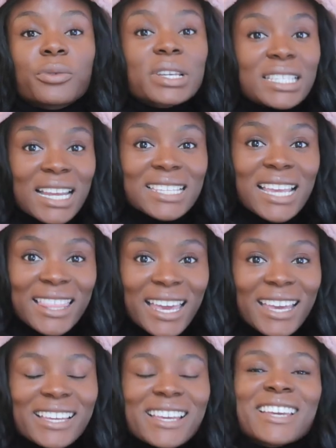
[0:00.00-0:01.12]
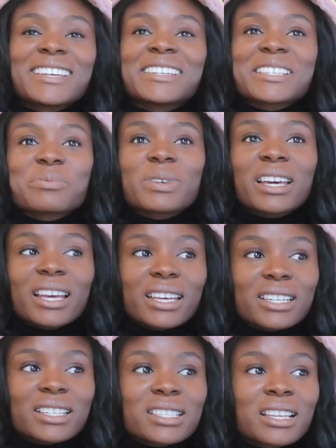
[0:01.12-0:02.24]
the reason I say that is
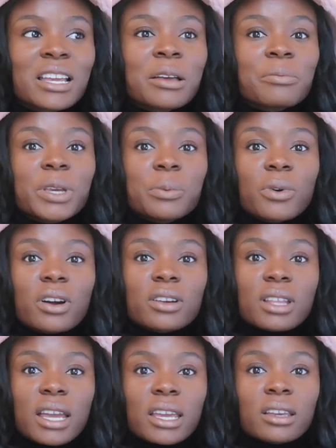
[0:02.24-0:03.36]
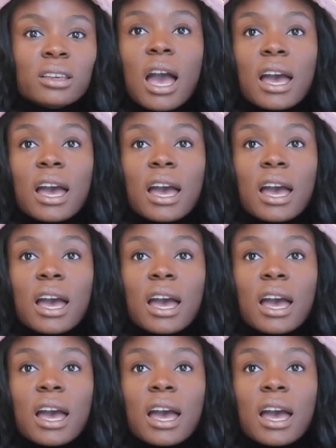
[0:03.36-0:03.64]
because people are like,